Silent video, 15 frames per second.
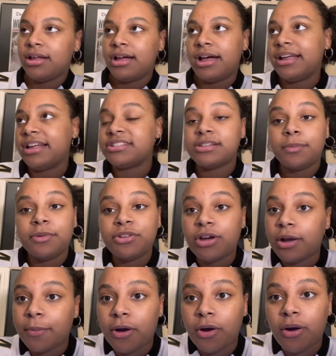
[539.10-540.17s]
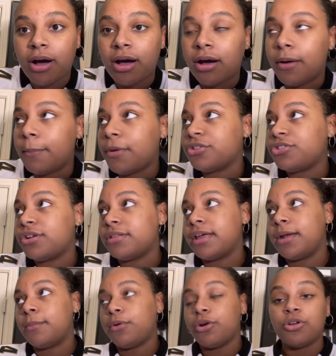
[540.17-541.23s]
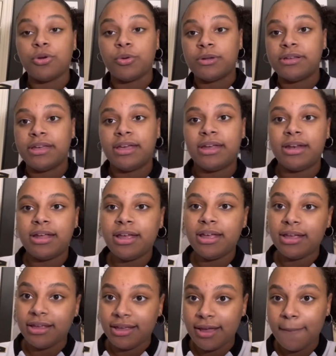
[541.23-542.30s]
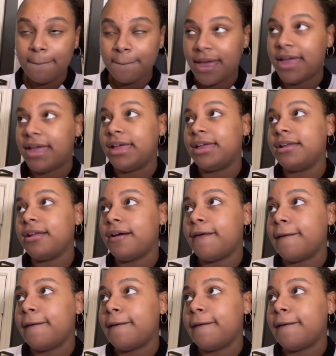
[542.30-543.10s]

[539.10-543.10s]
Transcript: I guess let me talk about Marshon Lattimore, who did get paid.